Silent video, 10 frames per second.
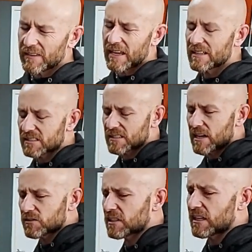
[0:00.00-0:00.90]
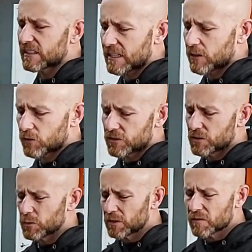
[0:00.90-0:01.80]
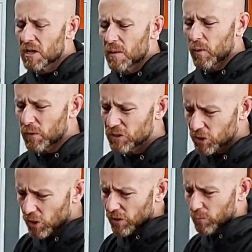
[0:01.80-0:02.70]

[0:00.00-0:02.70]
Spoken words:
And that sounds kind of counterintuitive, but when you go